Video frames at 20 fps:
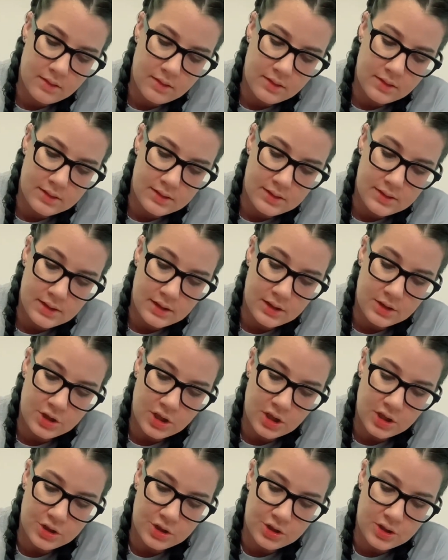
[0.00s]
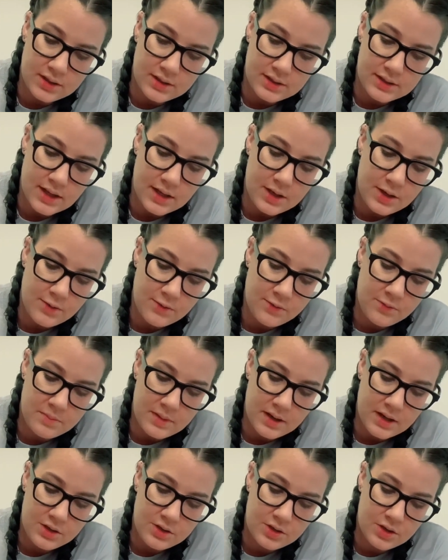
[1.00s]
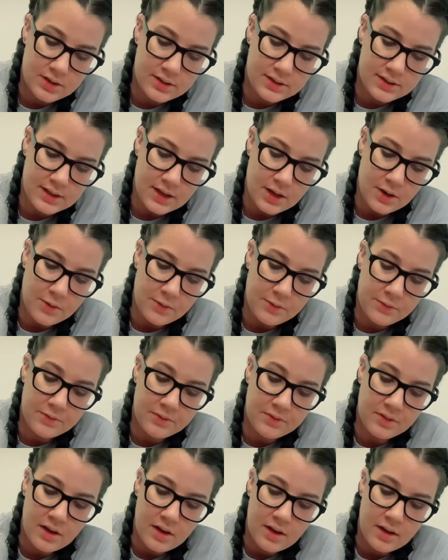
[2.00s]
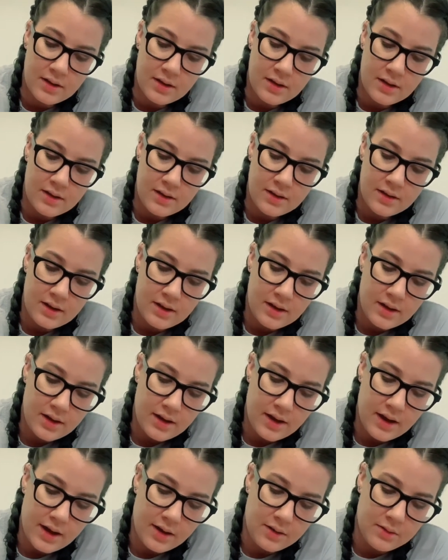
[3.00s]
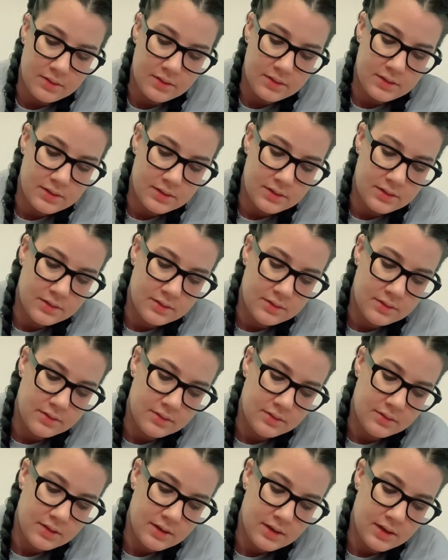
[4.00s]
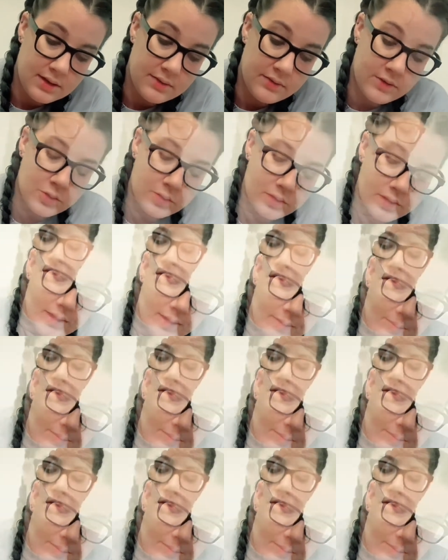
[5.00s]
suggestions that you've made yourself out individually.